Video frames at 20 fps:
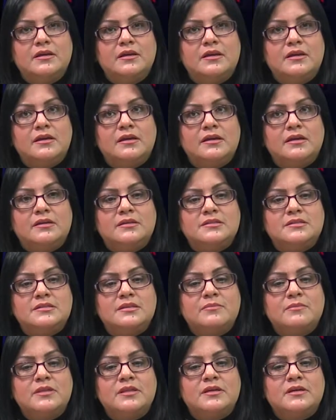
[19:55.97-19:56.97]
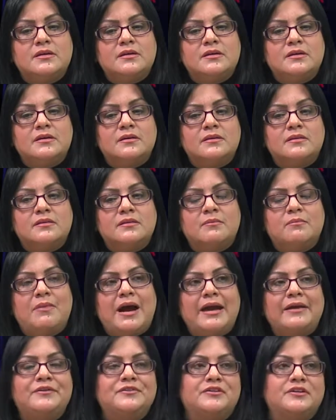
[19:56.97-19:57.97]
in some of the
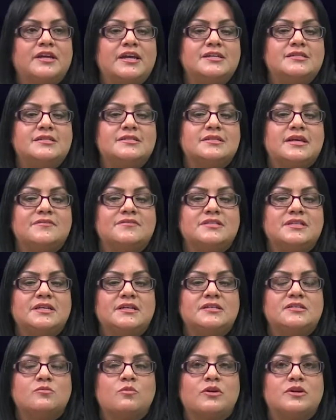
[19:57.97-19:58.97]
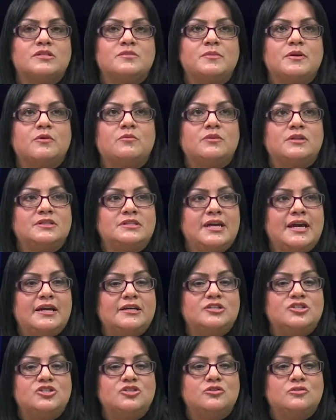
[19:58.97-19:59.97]
milder cases I've seen is where a spirit will
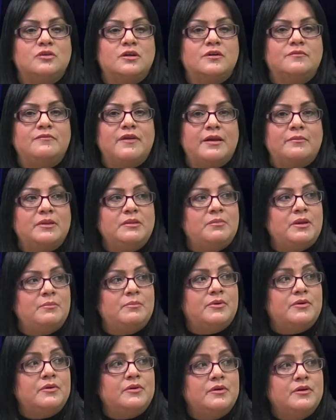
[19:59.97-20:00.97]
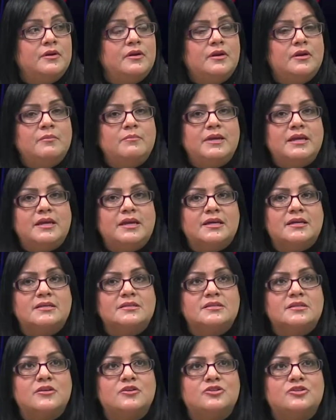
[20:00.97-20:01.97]
attach to a family member because they're